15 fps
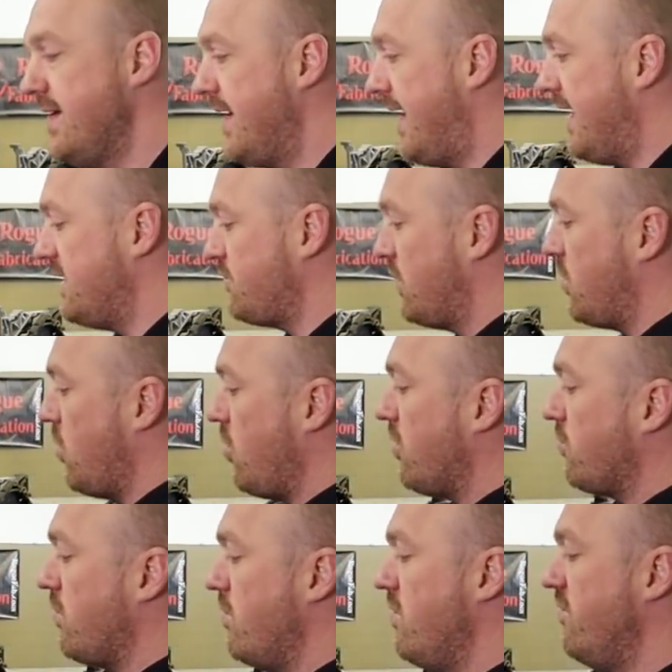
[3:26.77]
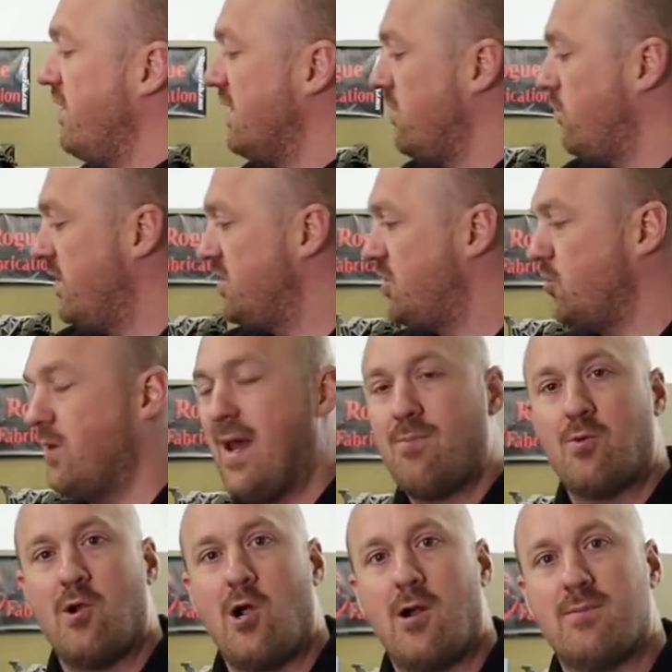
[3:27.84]
And it's regarding removing the windshield
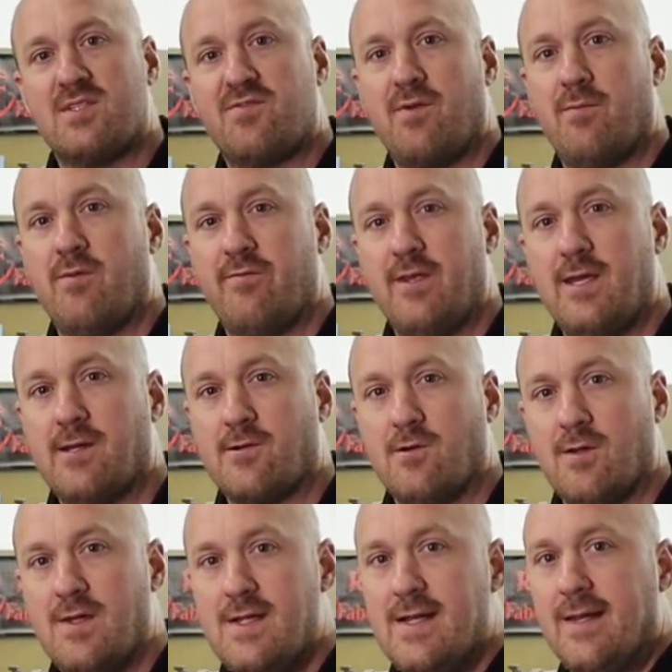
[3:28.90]
wiper arms from a vehicle.